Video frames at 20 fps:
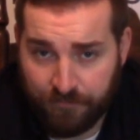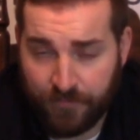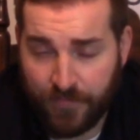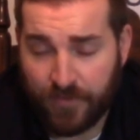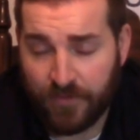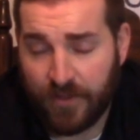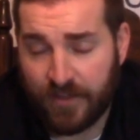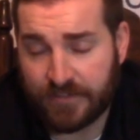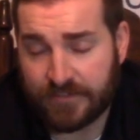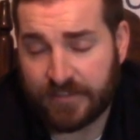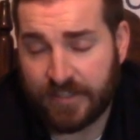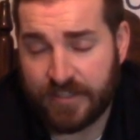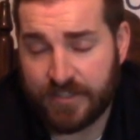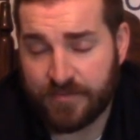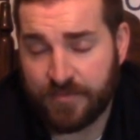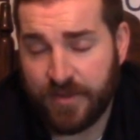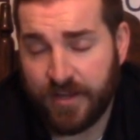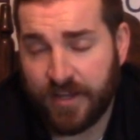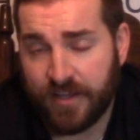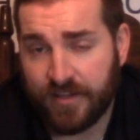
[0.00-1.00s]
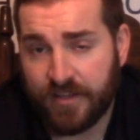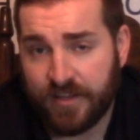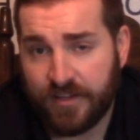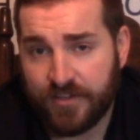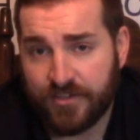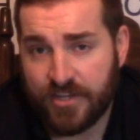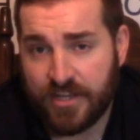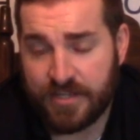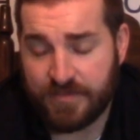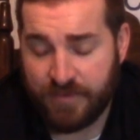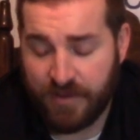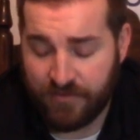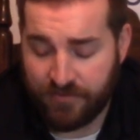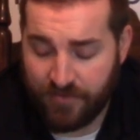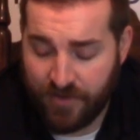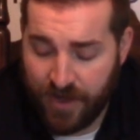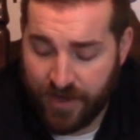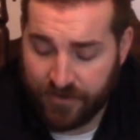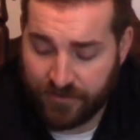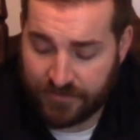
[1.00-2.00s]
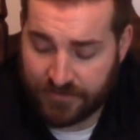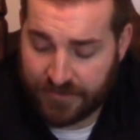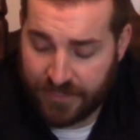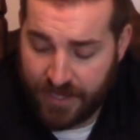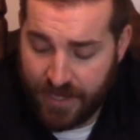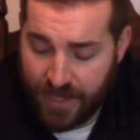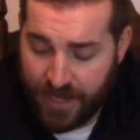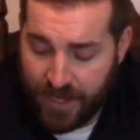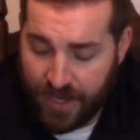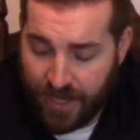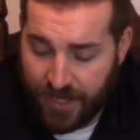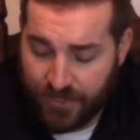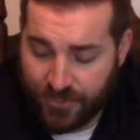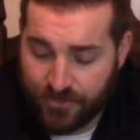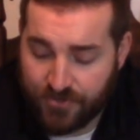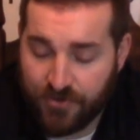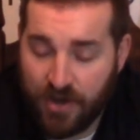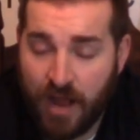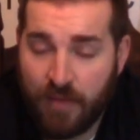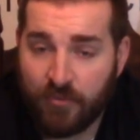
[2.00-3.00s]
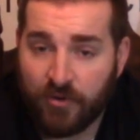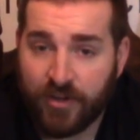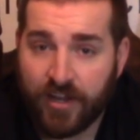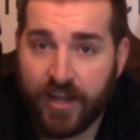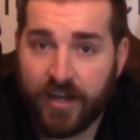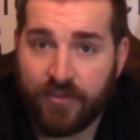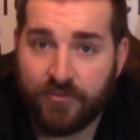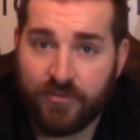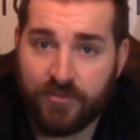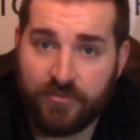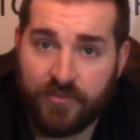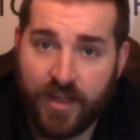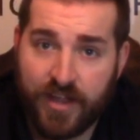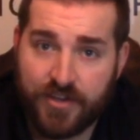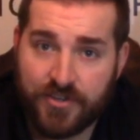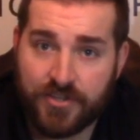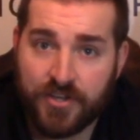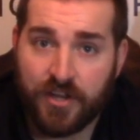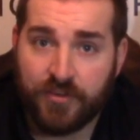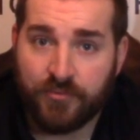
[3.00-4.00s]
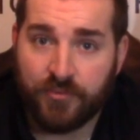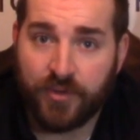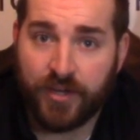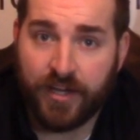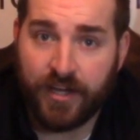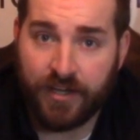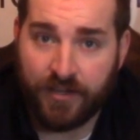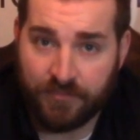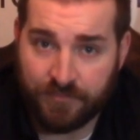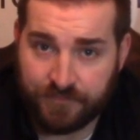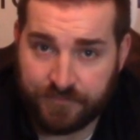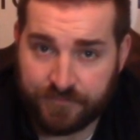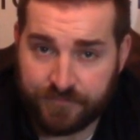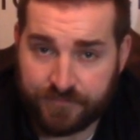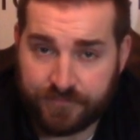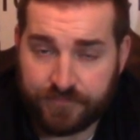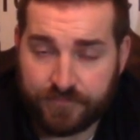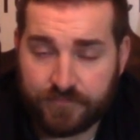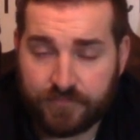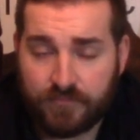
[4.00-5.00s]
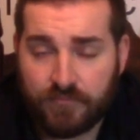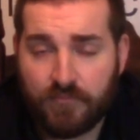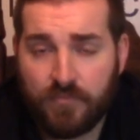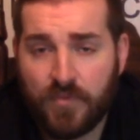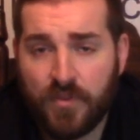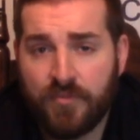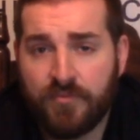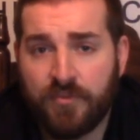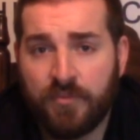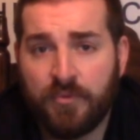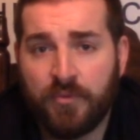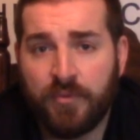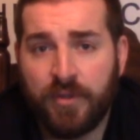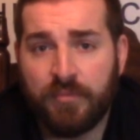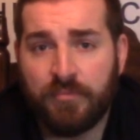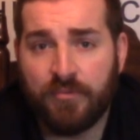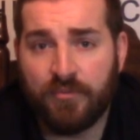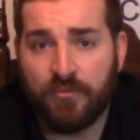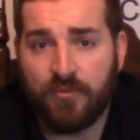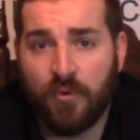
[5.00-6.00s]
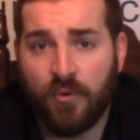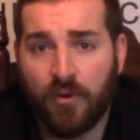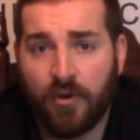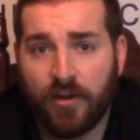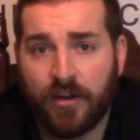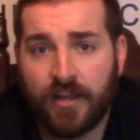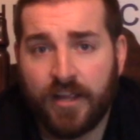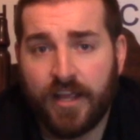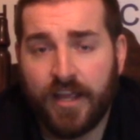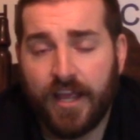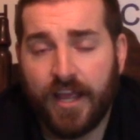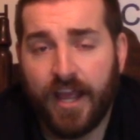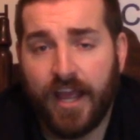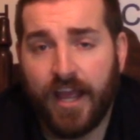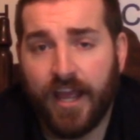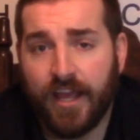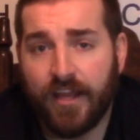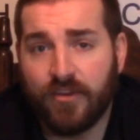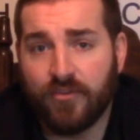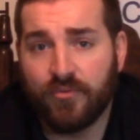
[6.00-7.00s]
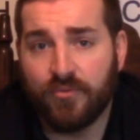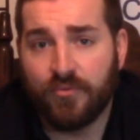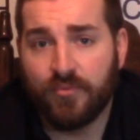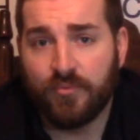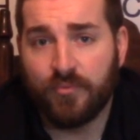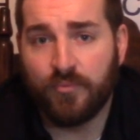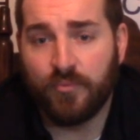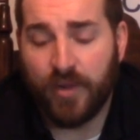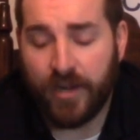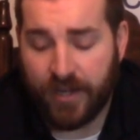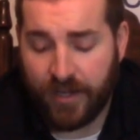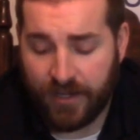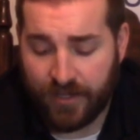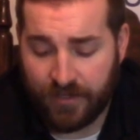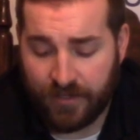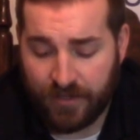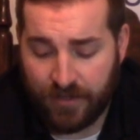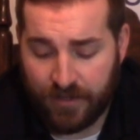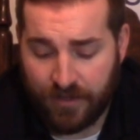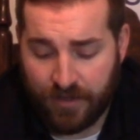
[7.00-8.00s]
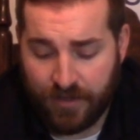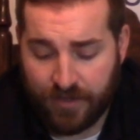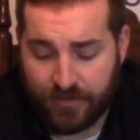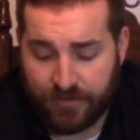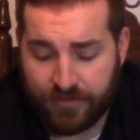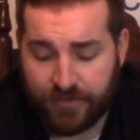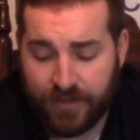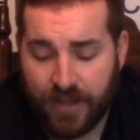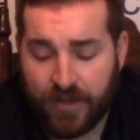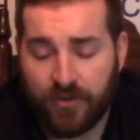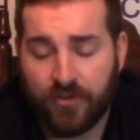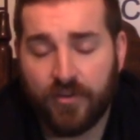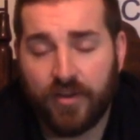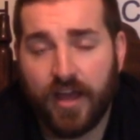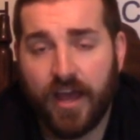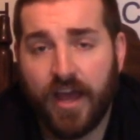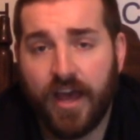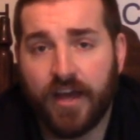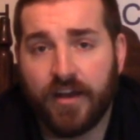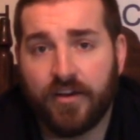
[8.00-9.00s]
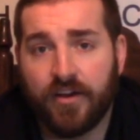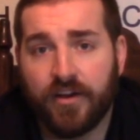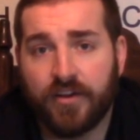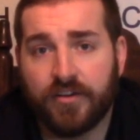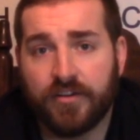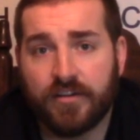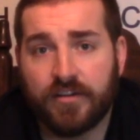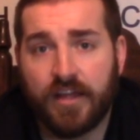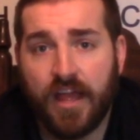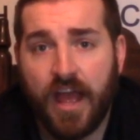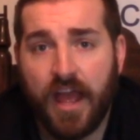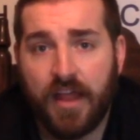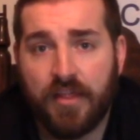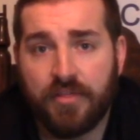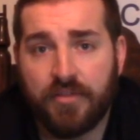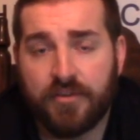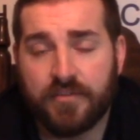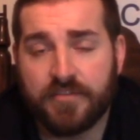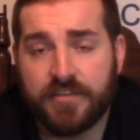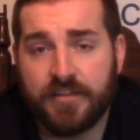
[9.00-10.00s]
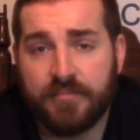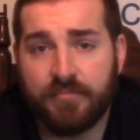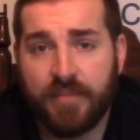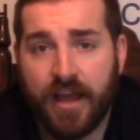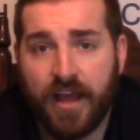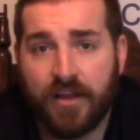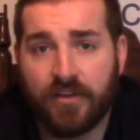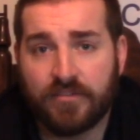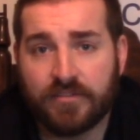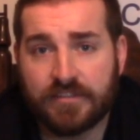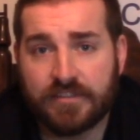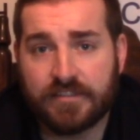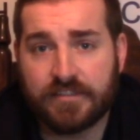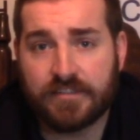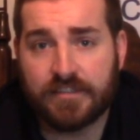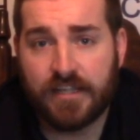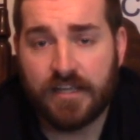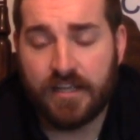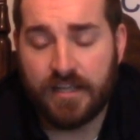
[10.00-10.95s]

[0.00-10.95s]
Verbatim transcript: loss last week in the Ches-Mont finals, and Stromer getting revenge on Reed from the week before and winning uh, the title at 113 pounds